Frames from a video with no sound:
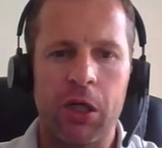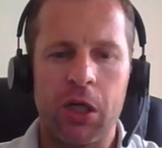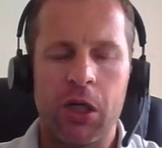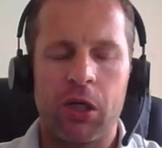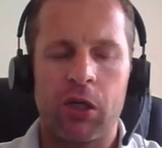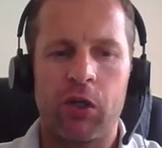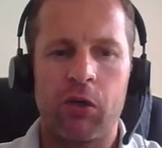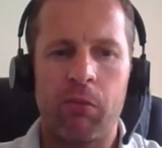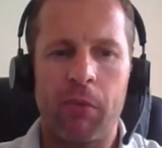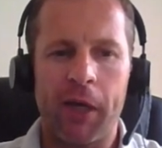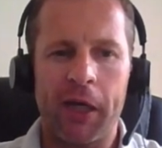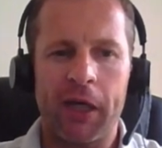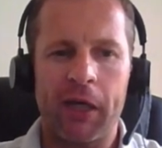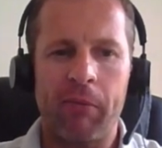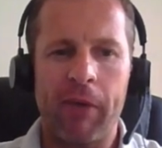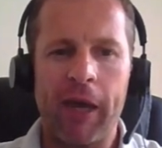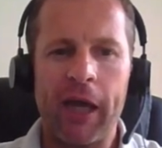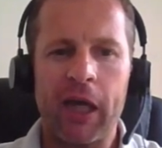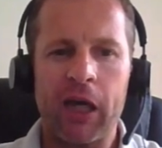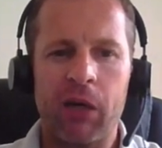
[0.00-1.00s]
you make
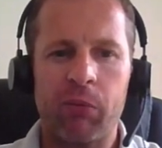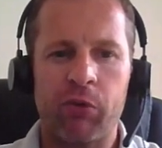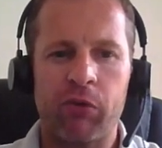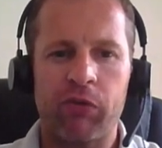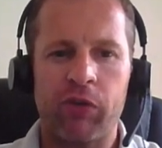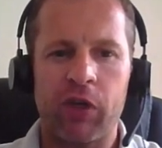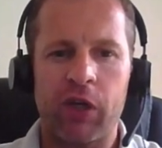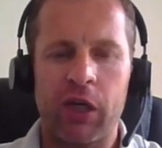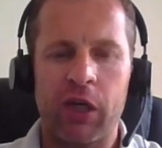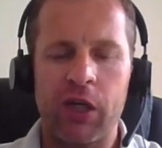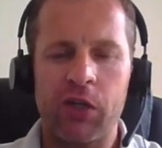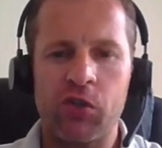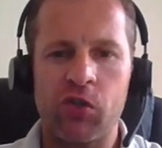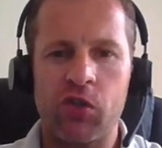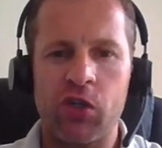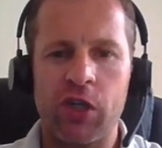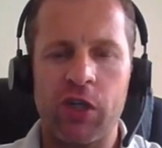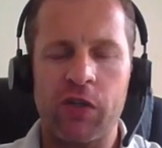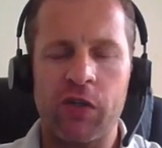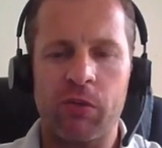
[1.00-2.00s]
a backup of the
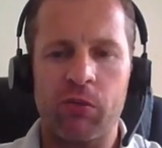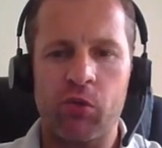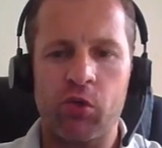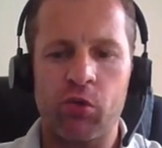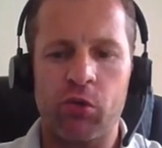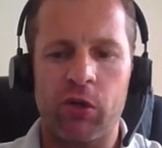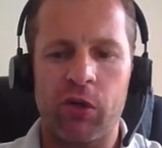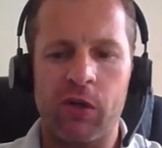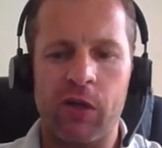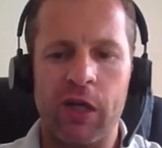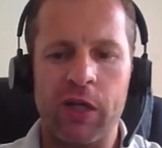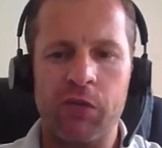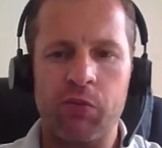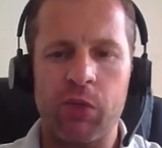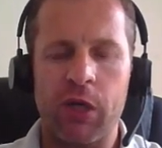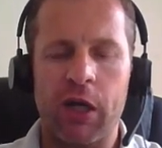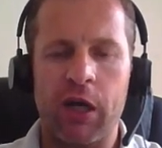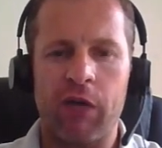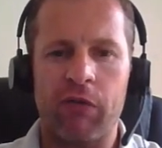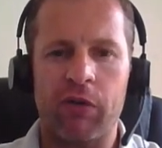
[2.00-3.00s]
SGs. I'm sure it has
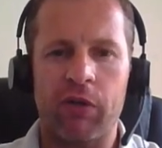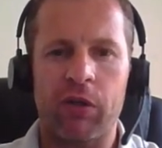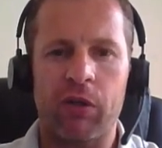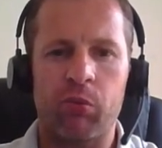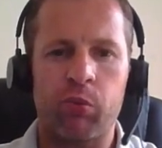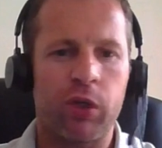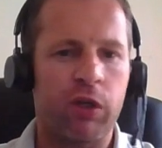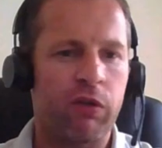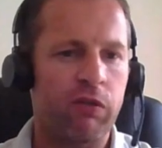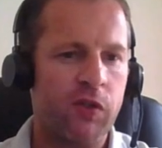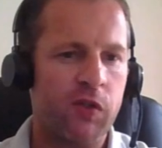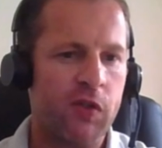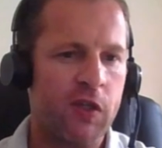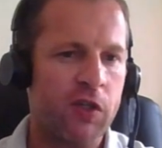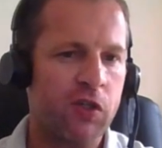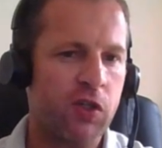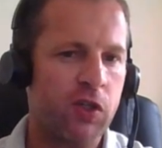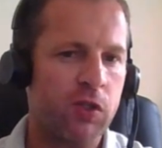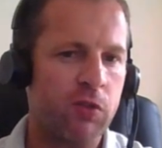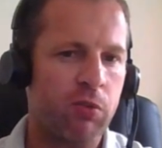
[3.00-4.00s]
been covered in the previous
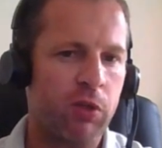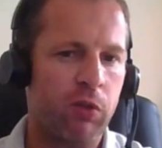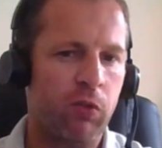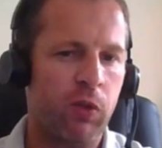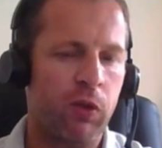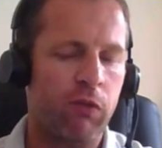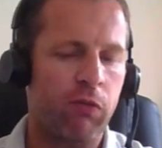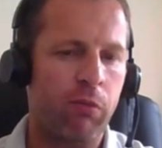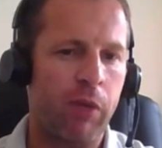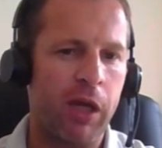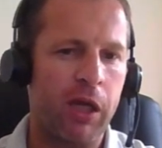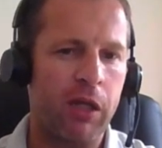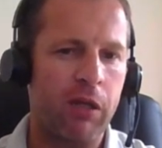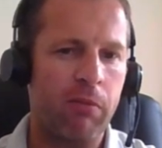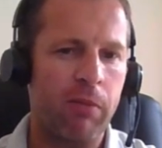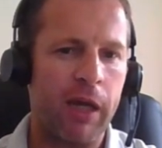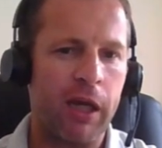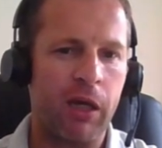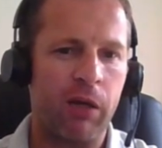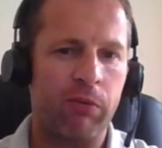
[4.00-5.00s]
sessions, but we've made
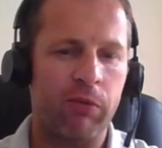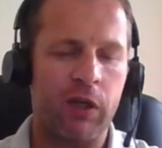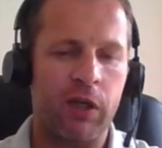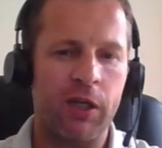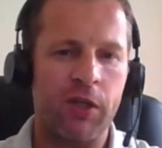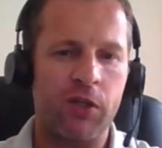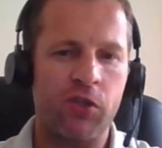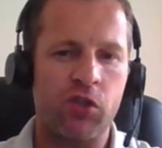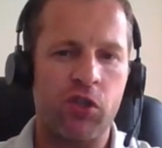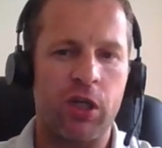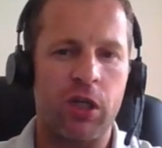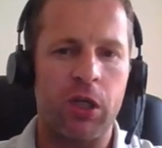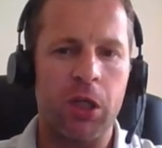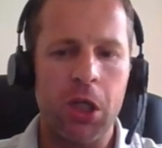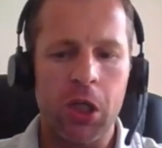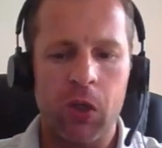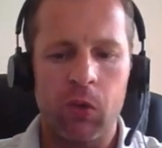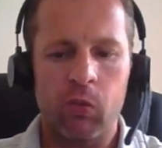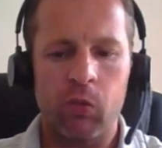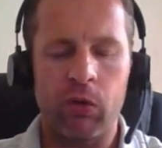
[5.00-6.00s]
a backup of the SG.
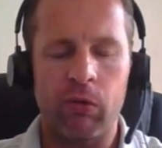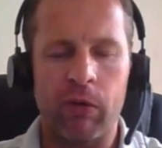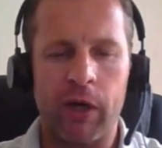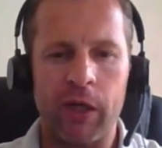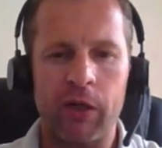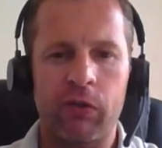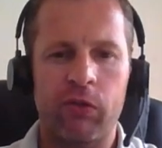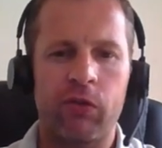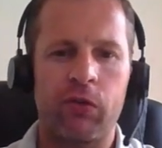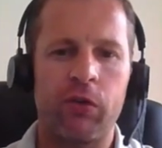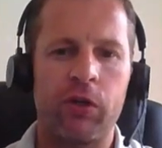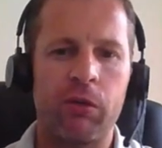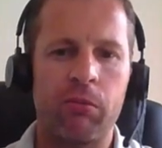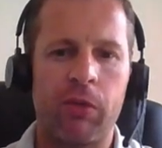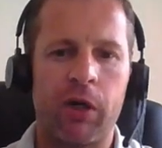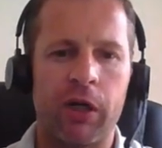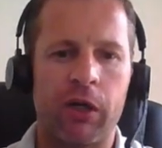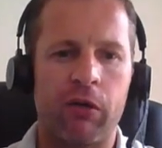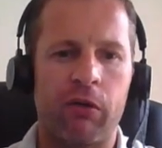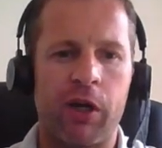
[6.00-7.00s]
We run it through the
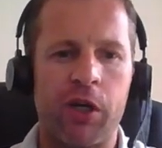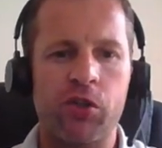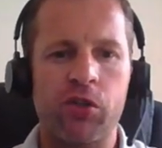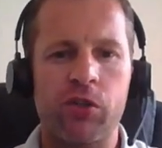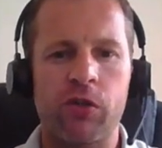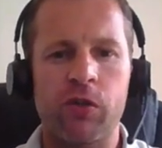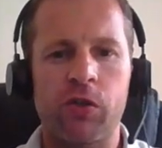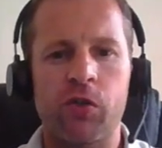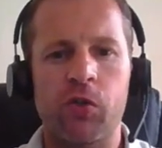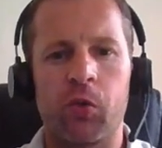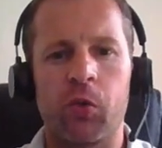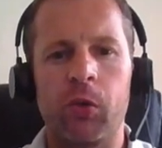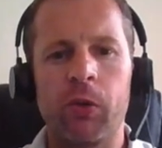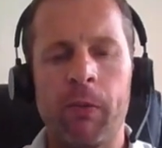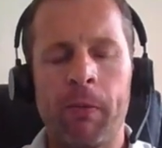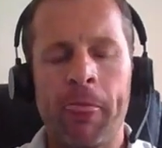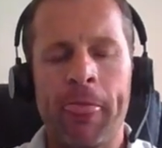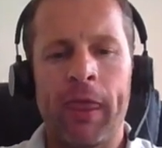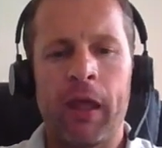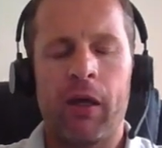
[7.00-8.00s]
migration
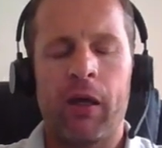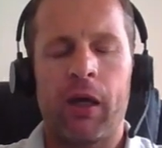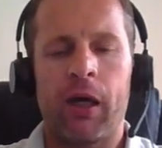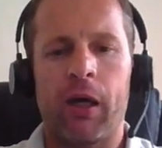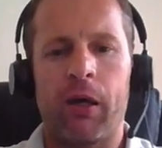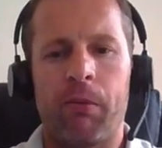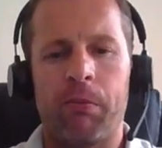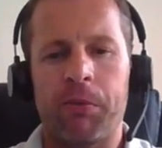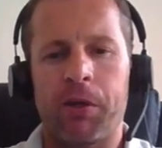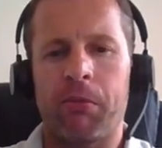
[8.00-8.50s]
tool. The